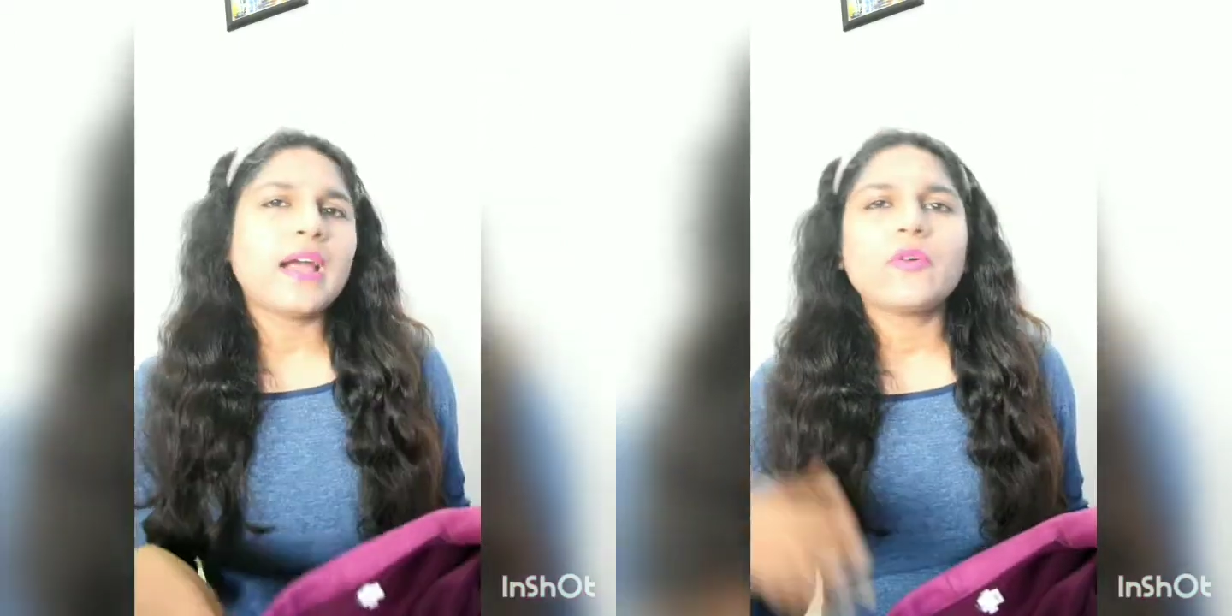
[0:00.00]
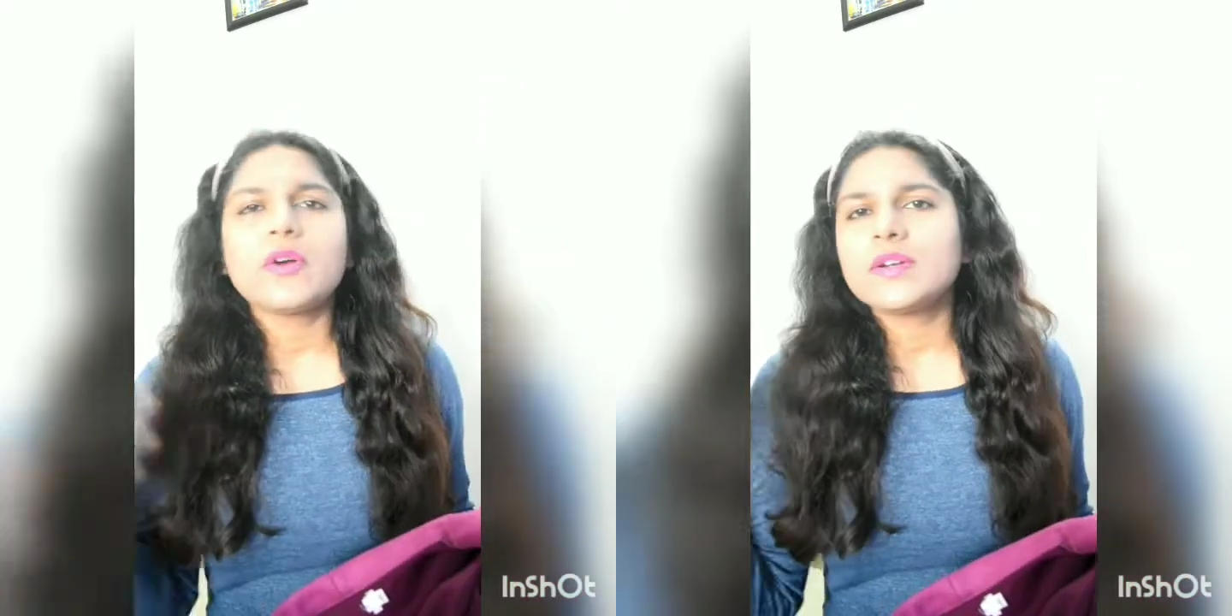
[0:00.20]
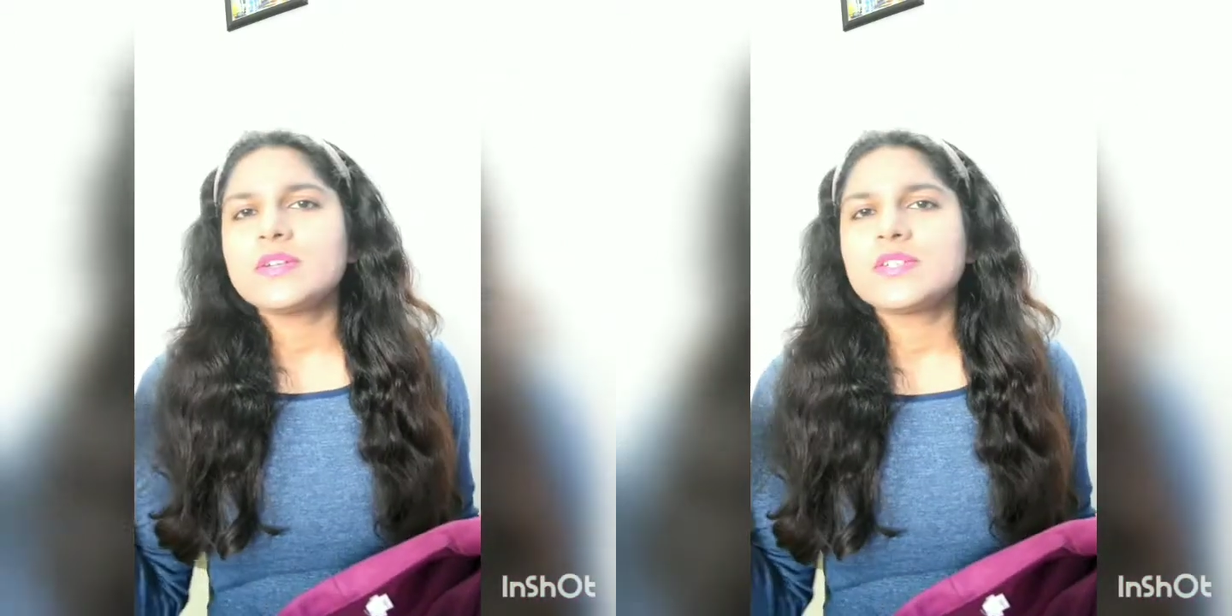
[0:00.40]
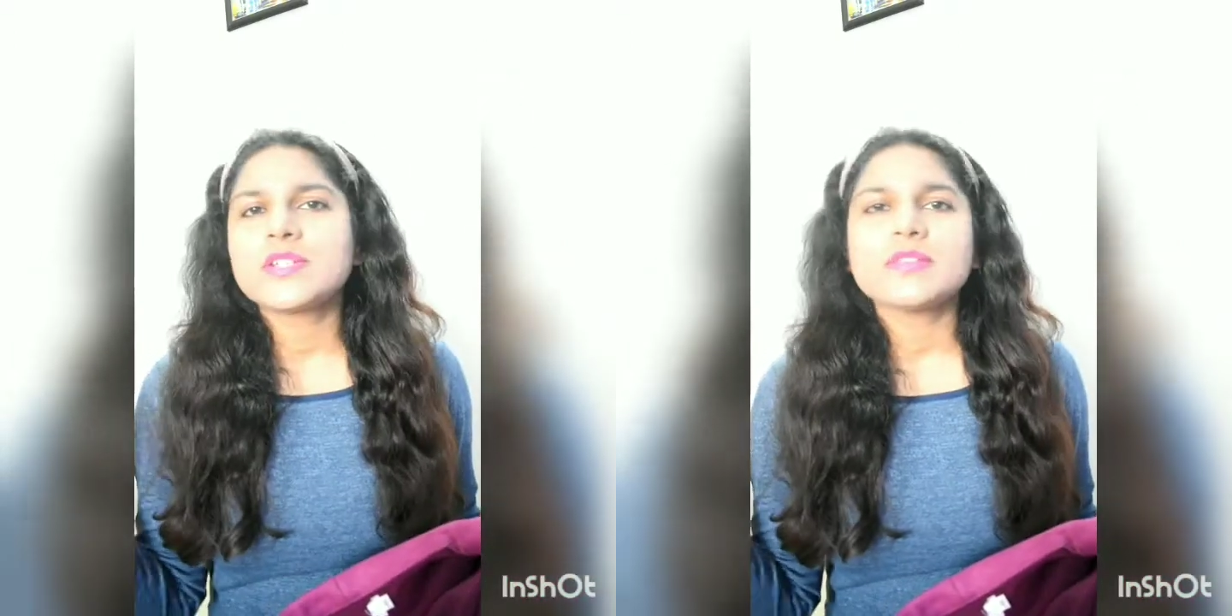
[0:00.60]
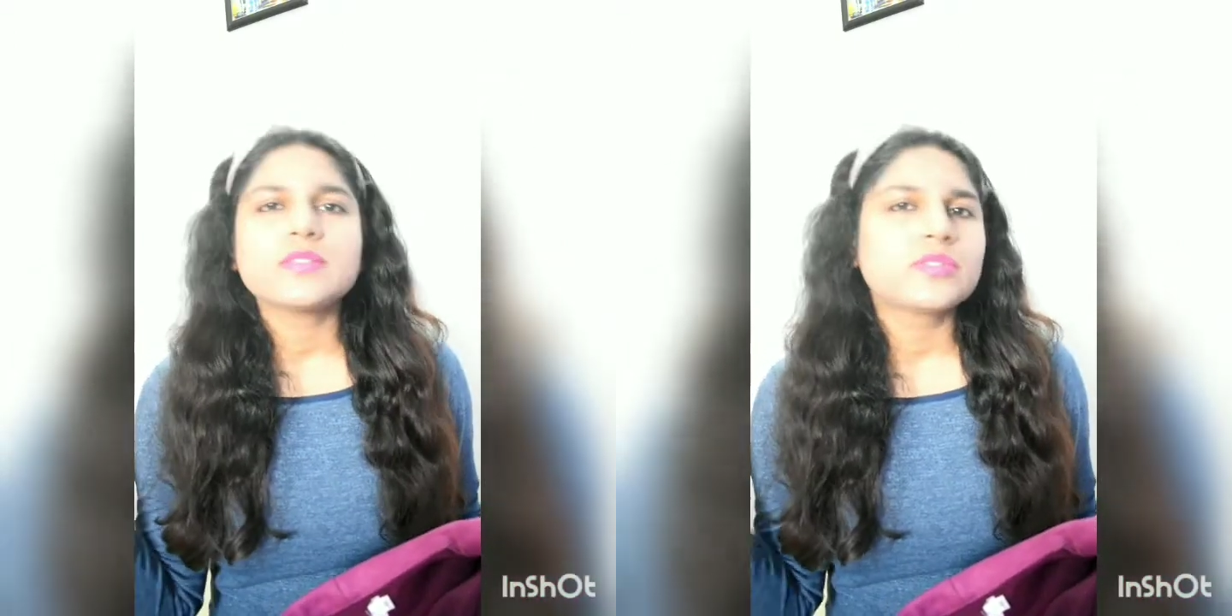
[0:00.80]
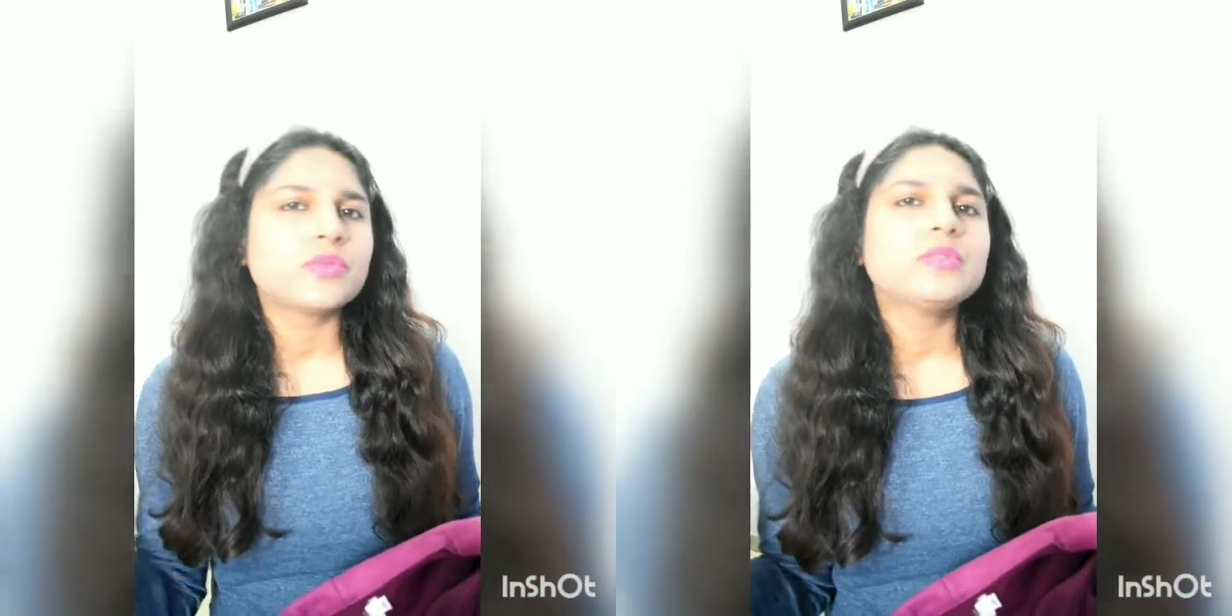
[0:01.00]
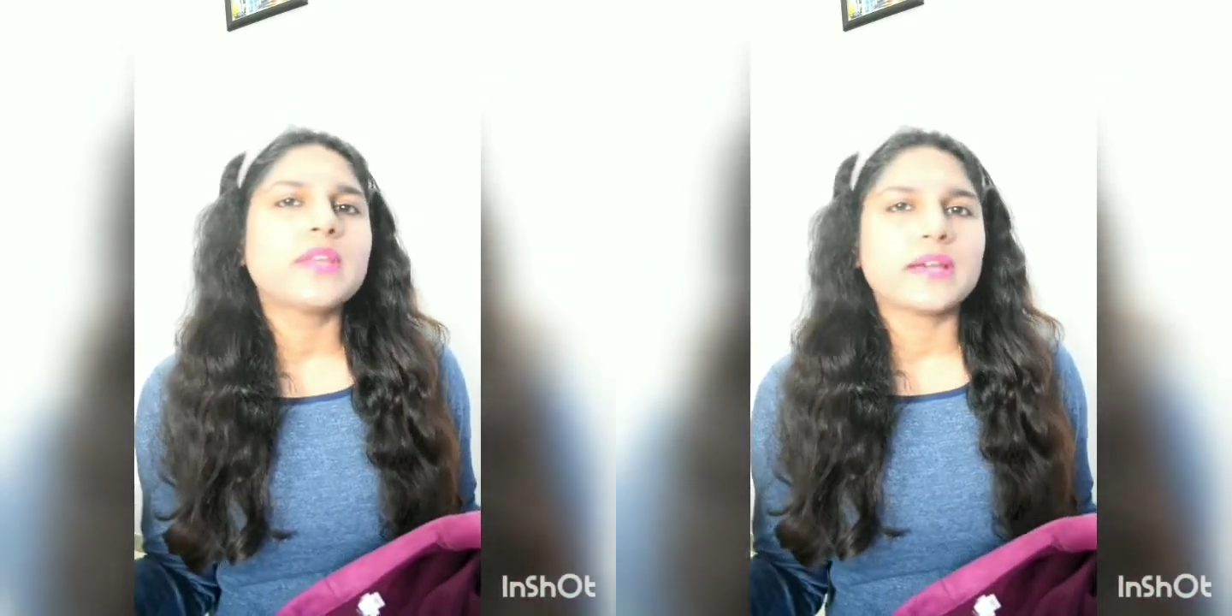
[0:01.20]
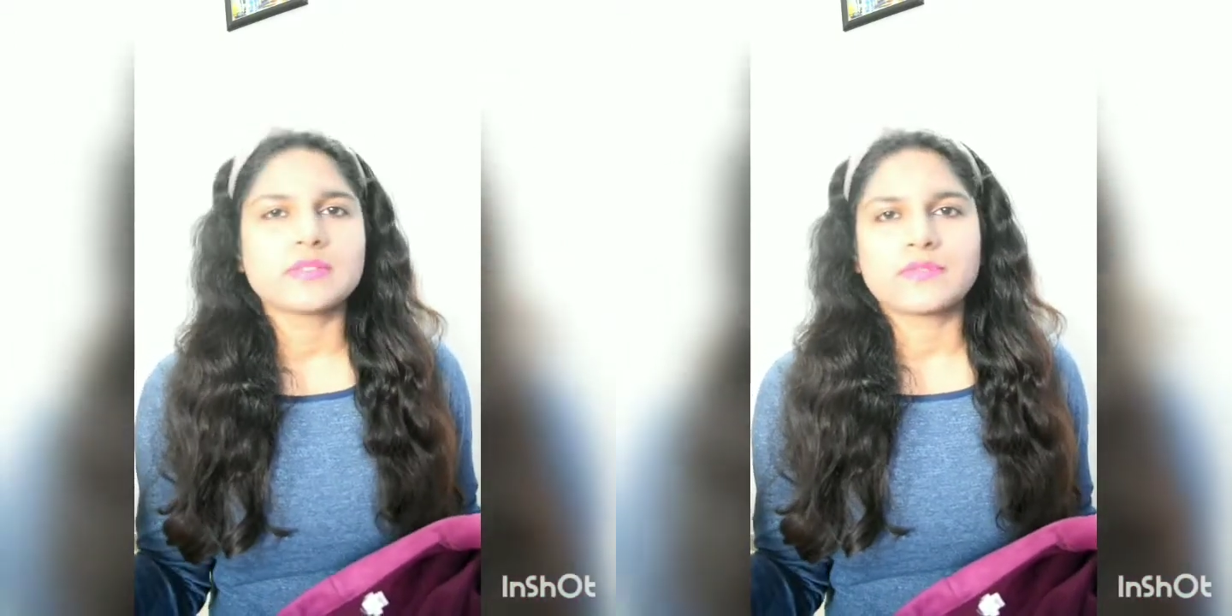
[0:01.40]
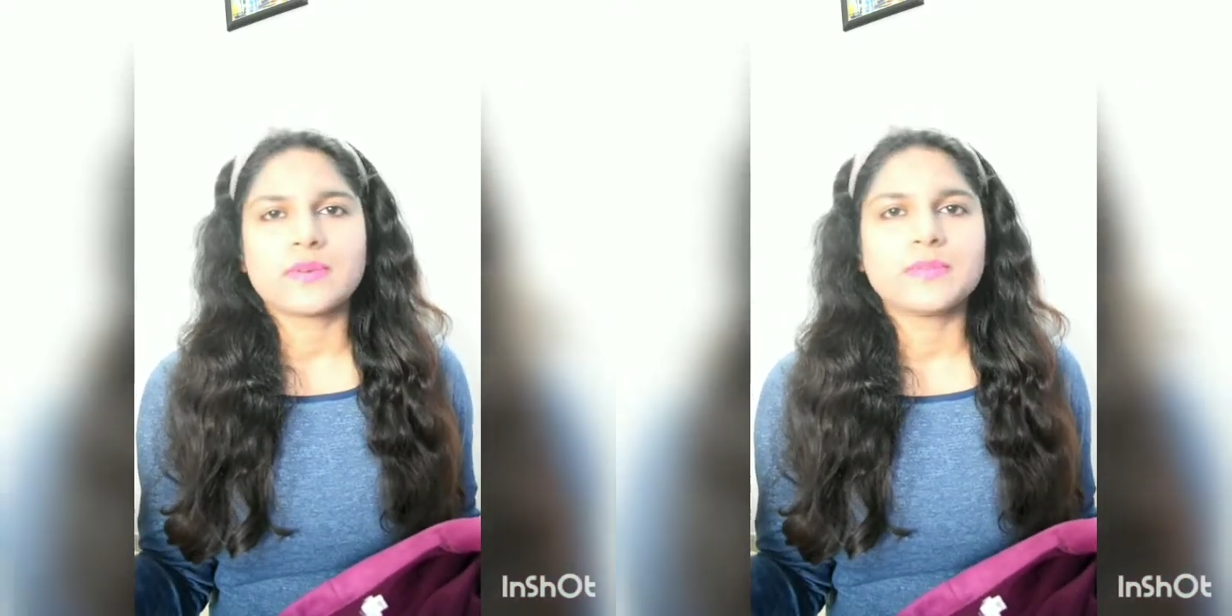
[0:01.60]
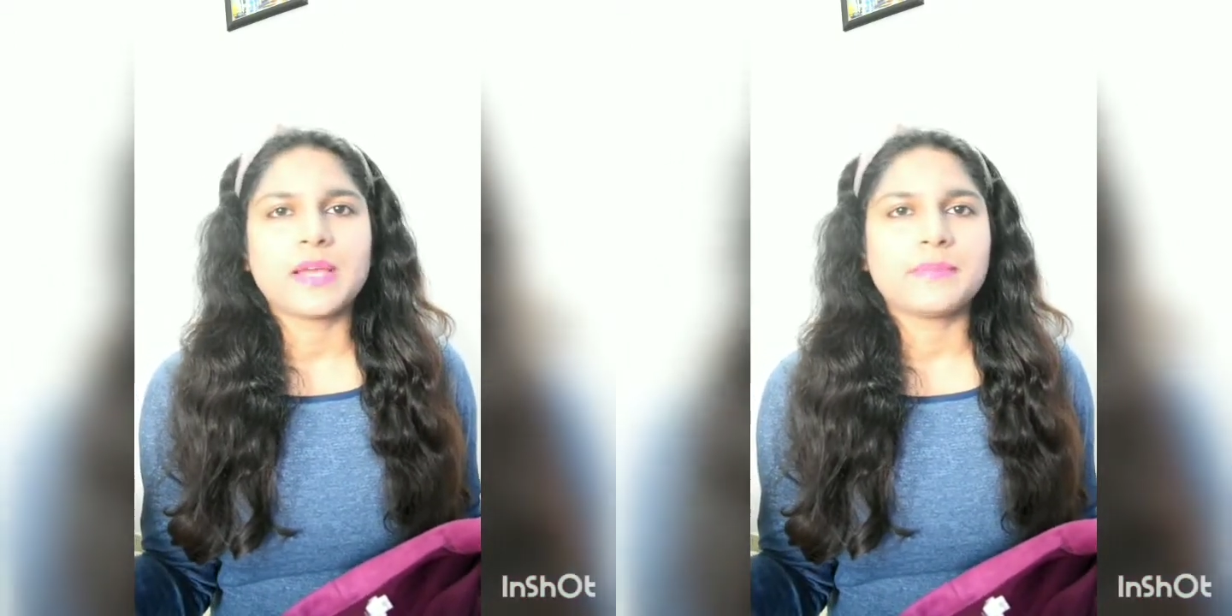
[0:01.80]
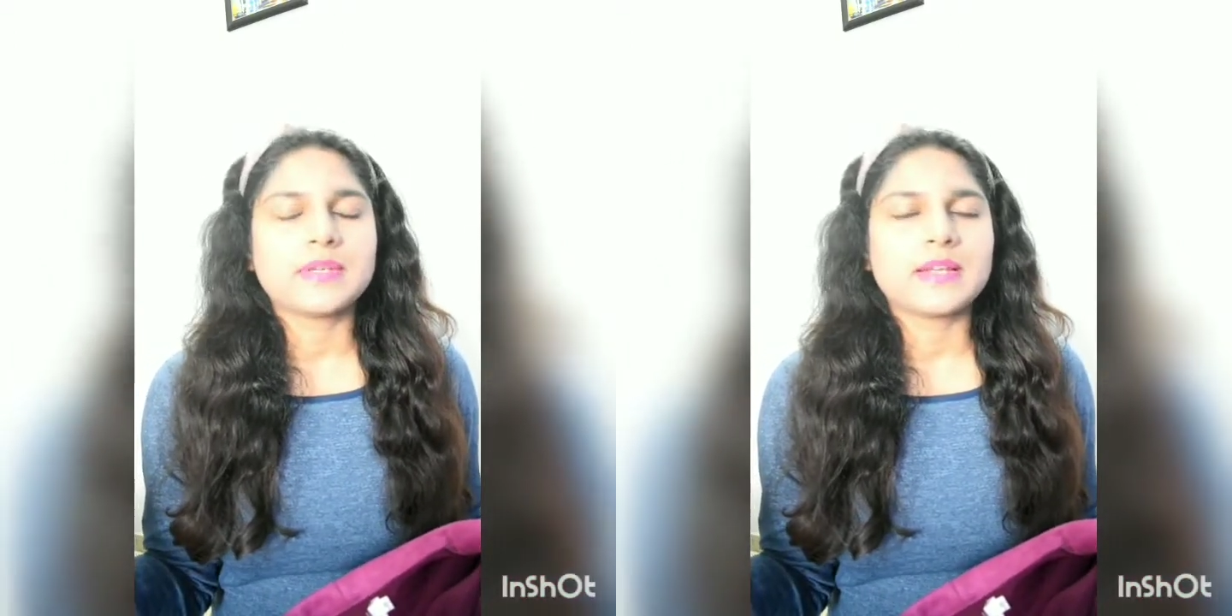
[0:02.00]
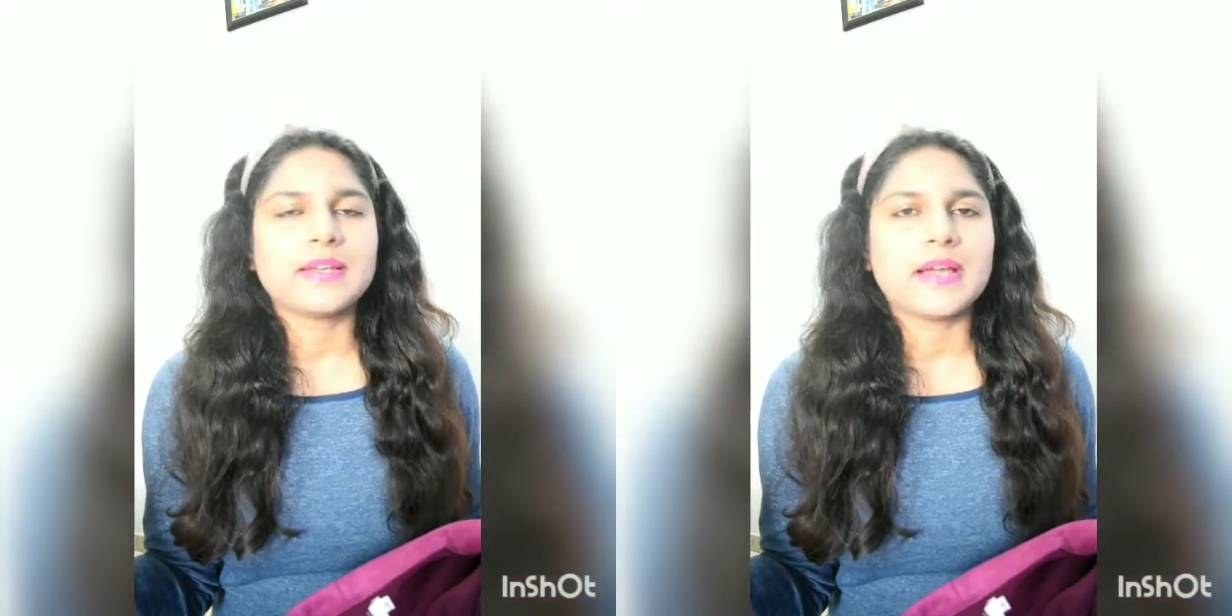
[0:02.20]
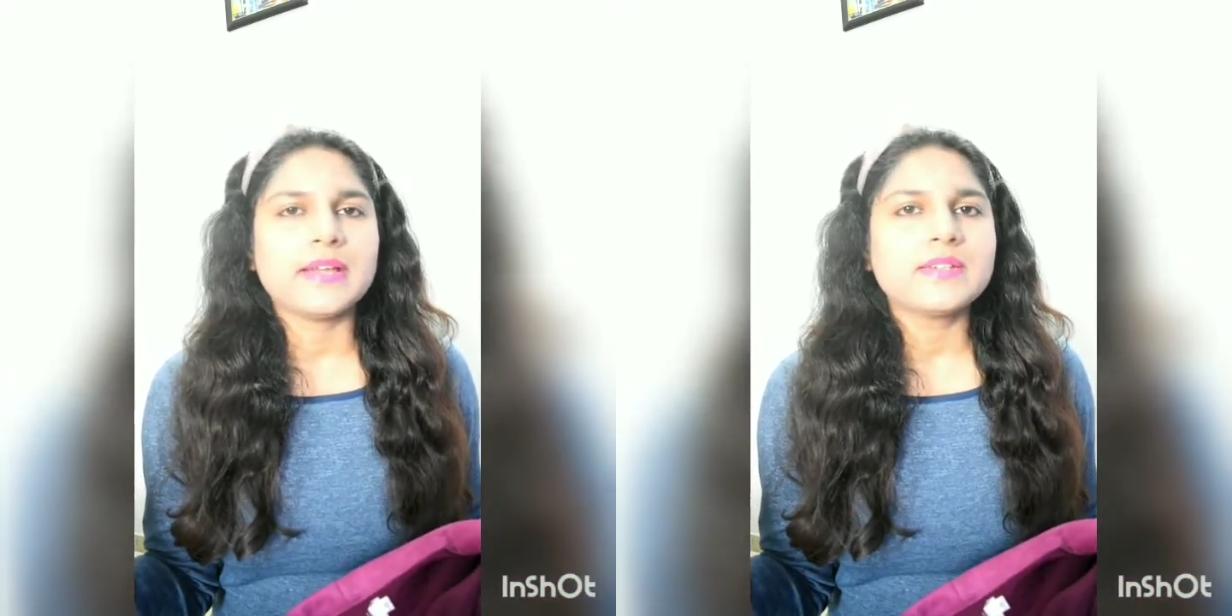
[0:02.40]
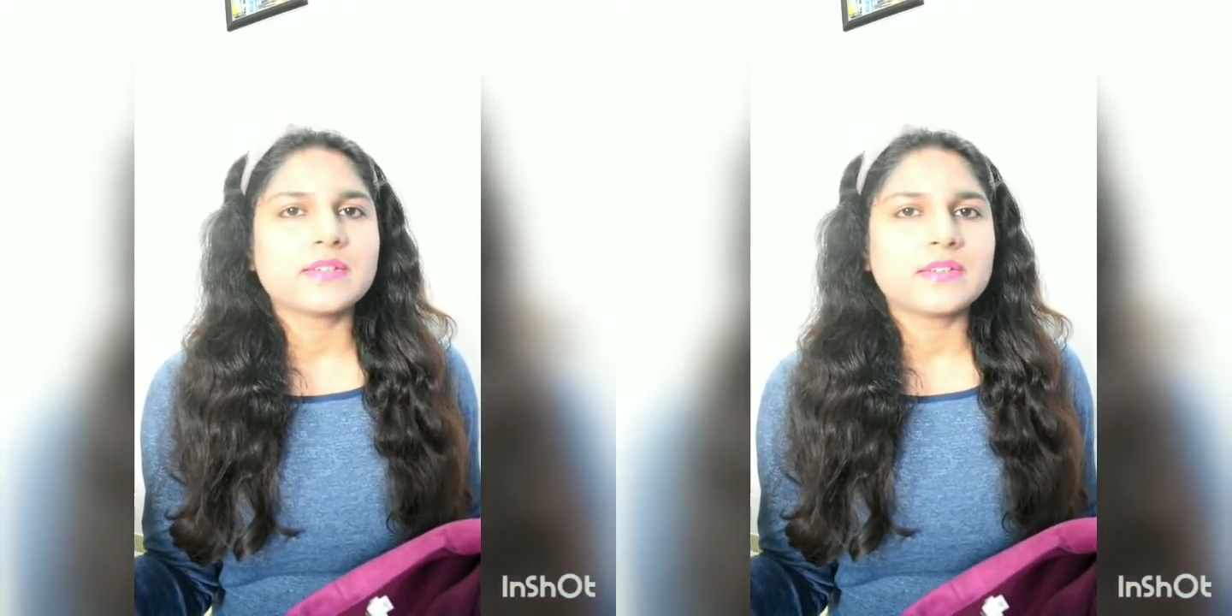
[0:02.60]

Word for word: had ordered just two things from them till yet.